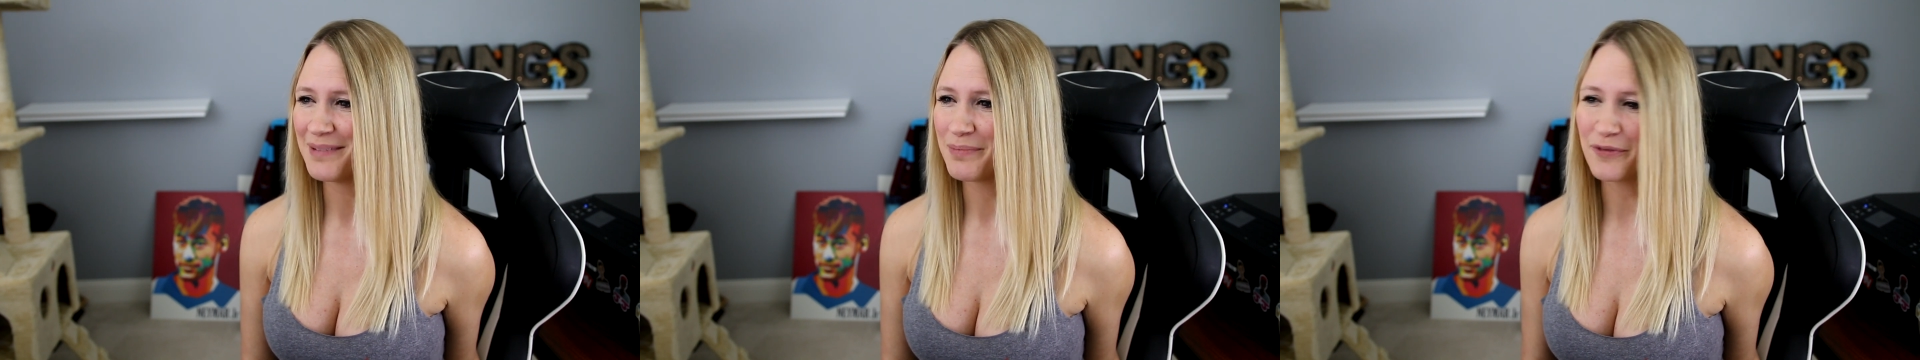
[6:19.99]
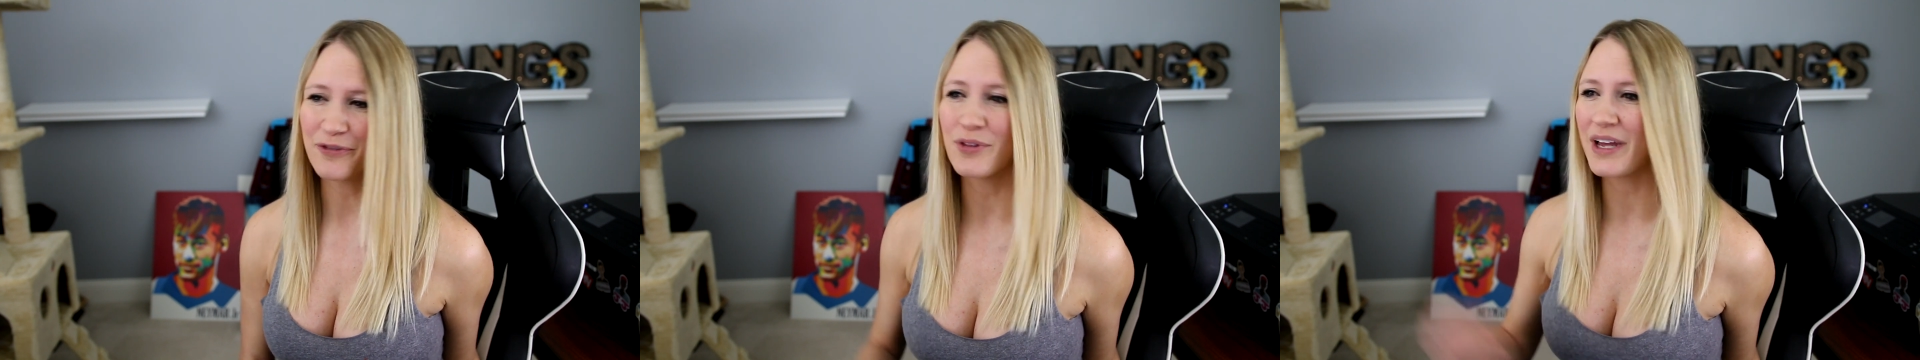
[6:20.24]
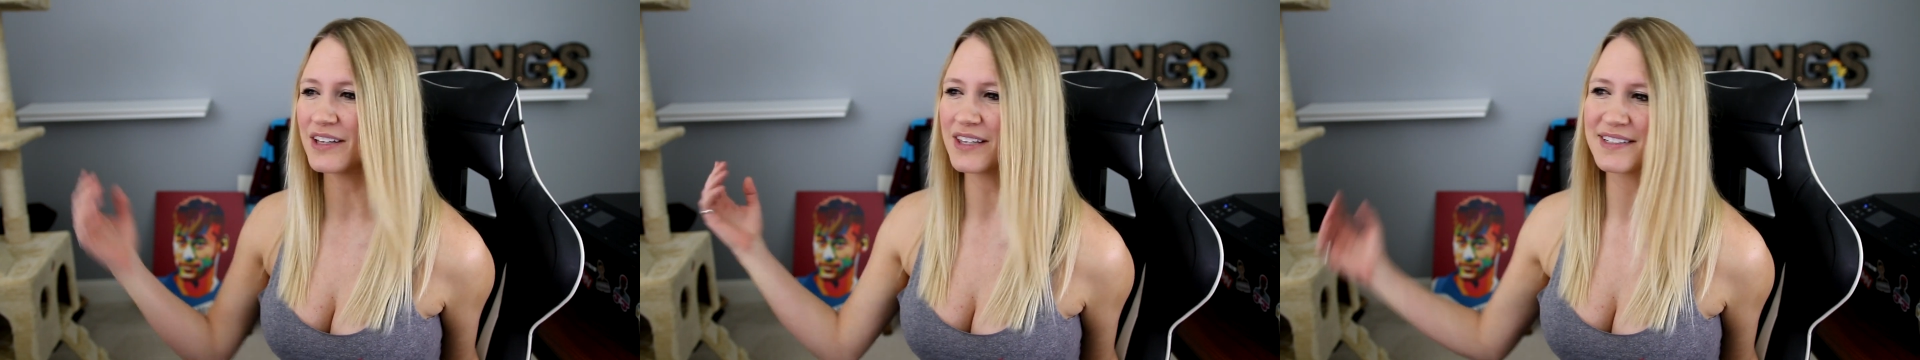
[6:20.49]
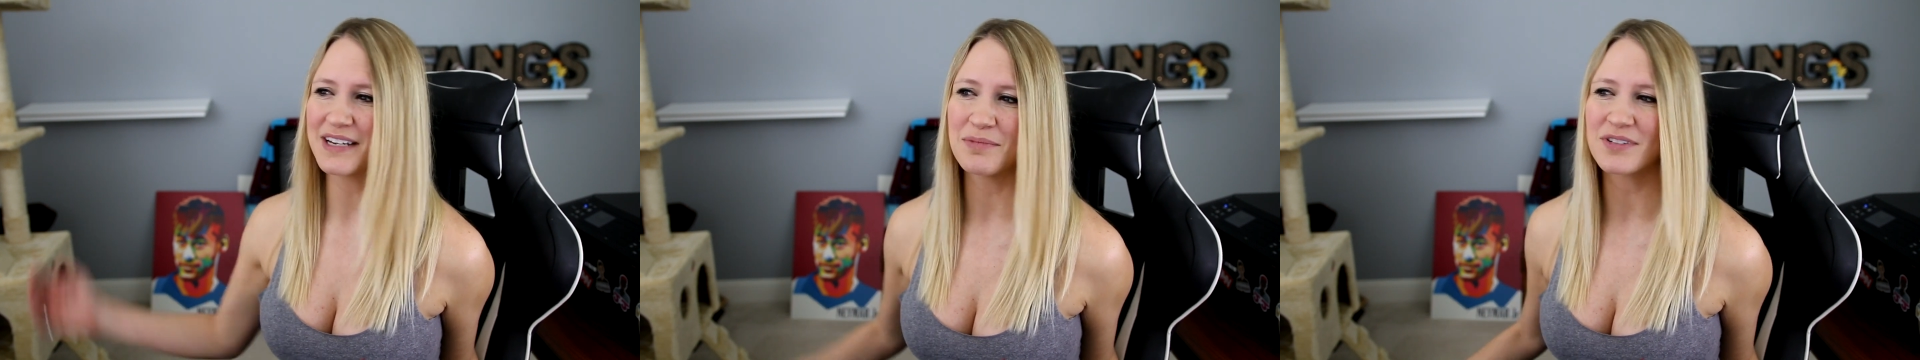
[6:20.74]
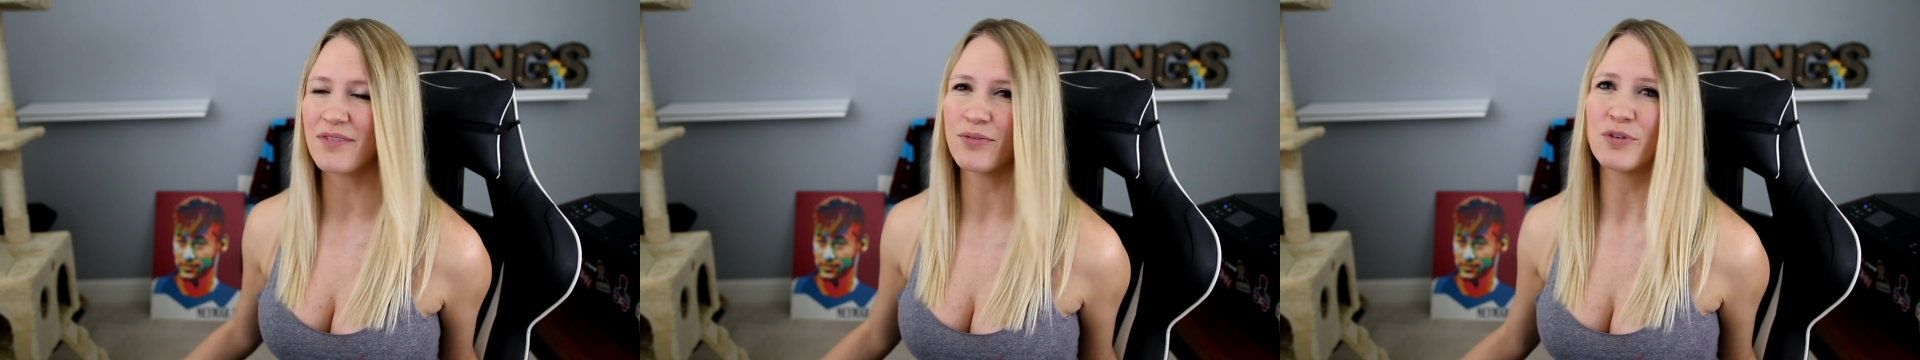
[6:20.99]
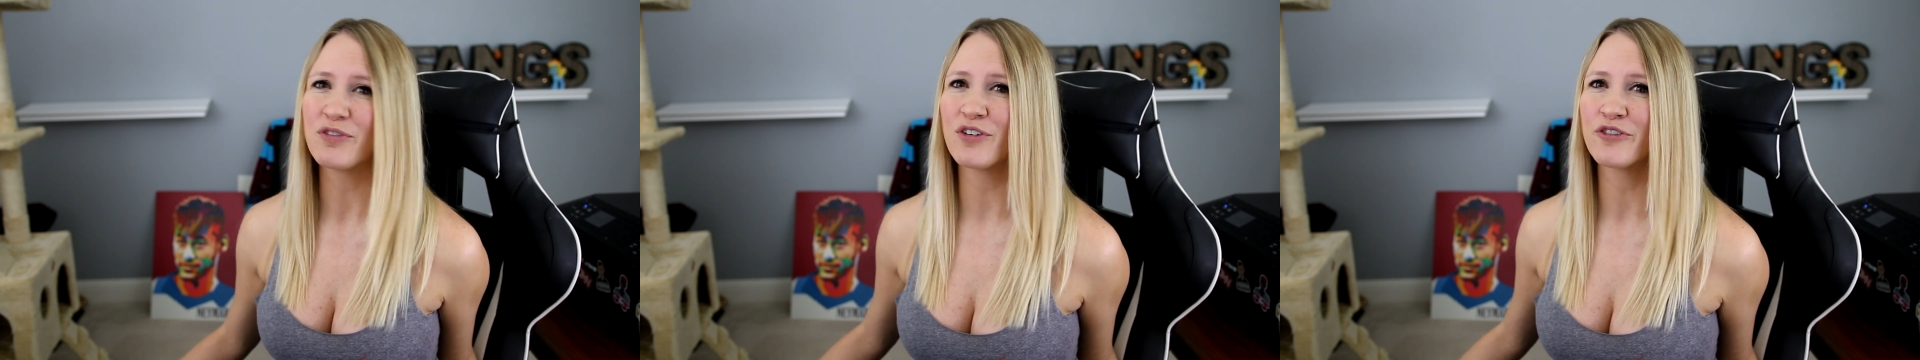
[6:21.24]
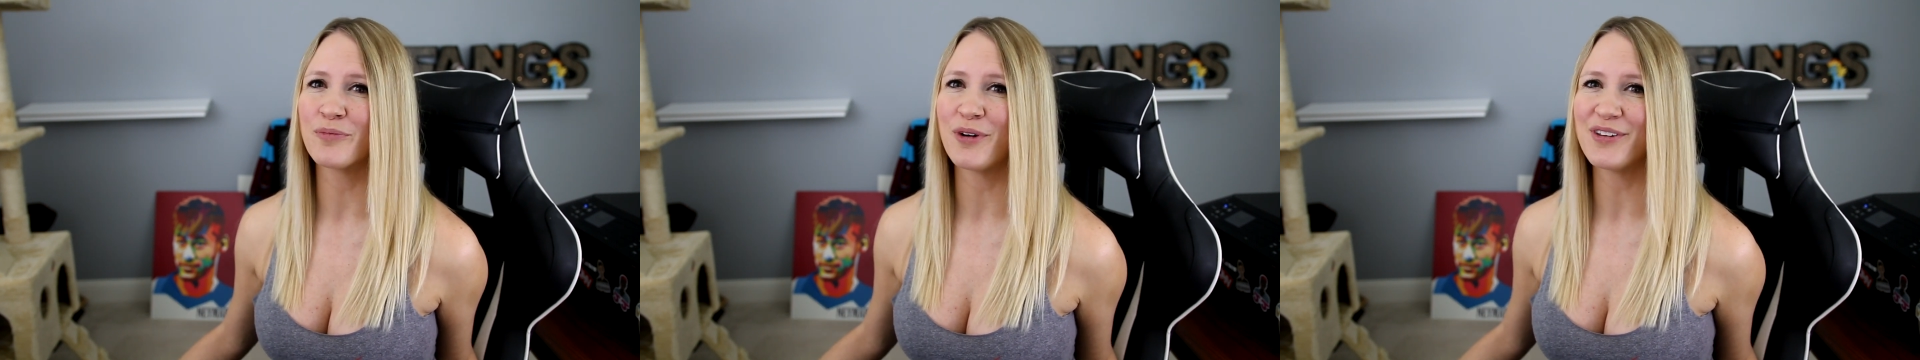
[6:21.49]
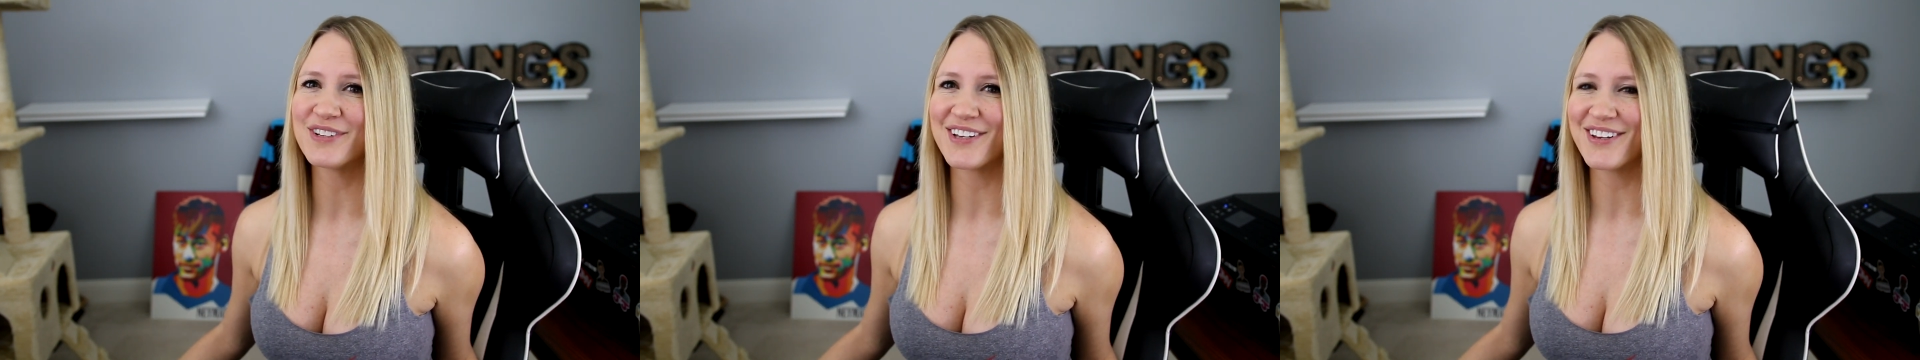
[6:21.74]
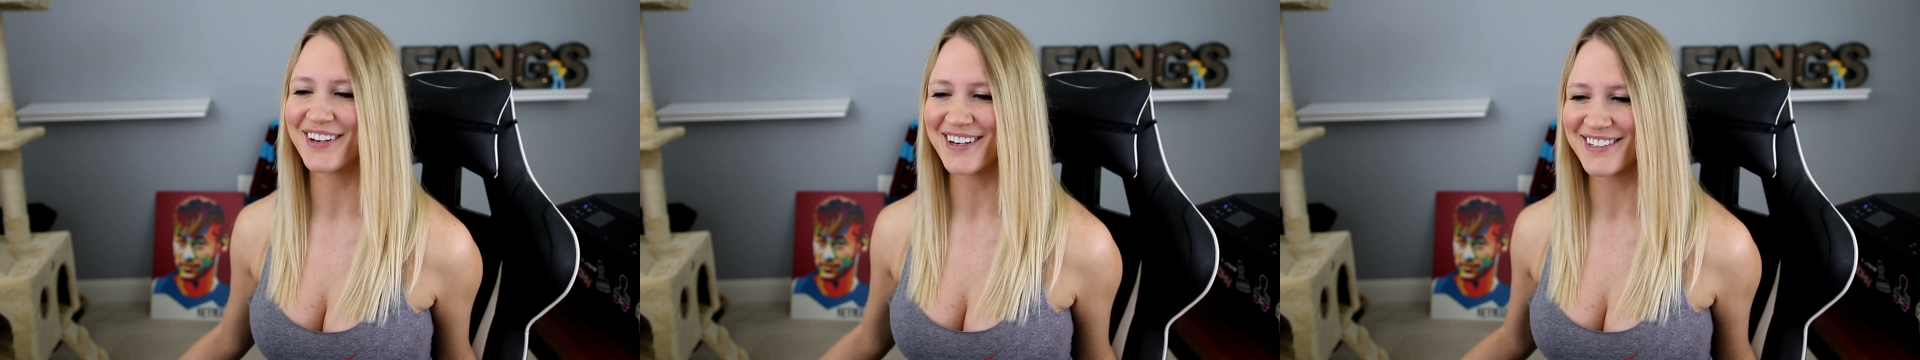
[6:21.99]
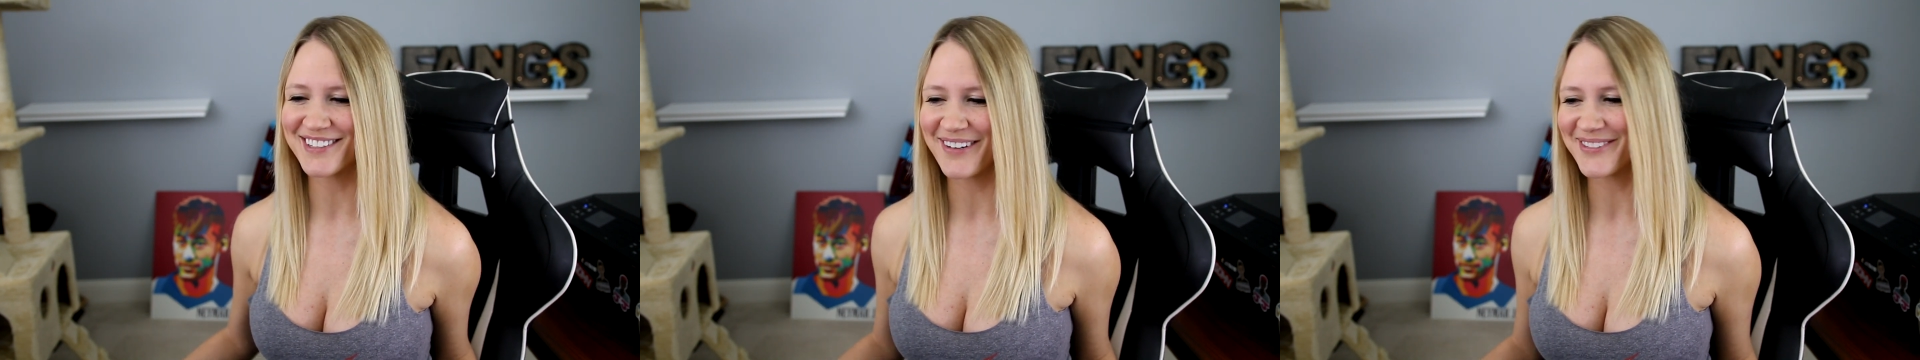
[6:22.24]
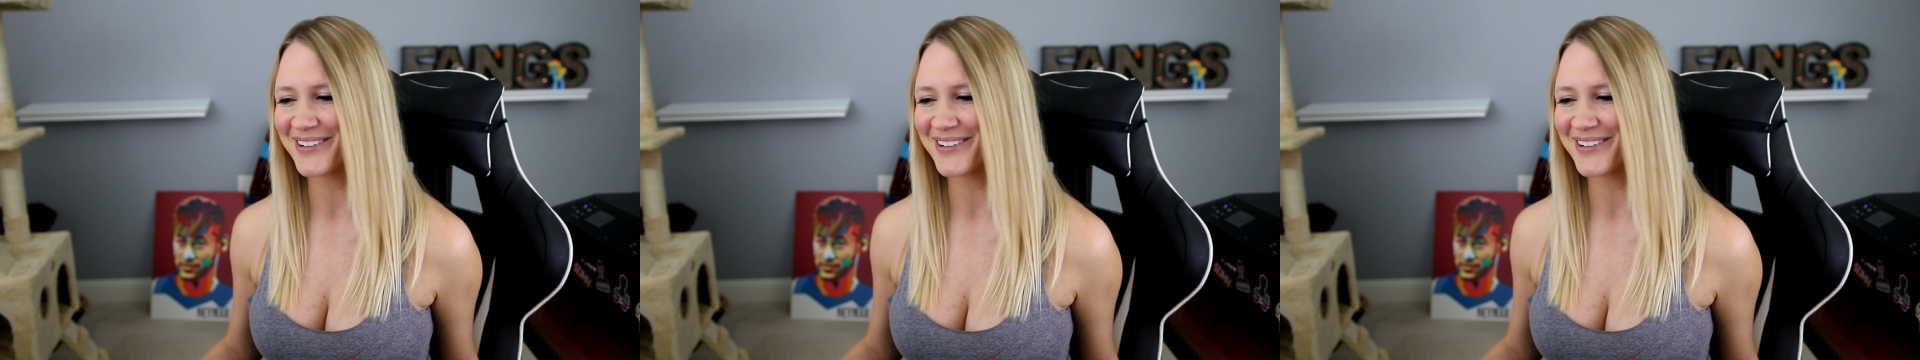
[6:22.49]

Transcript: but for like the same stuff that we've heard from all this other kind of stuff.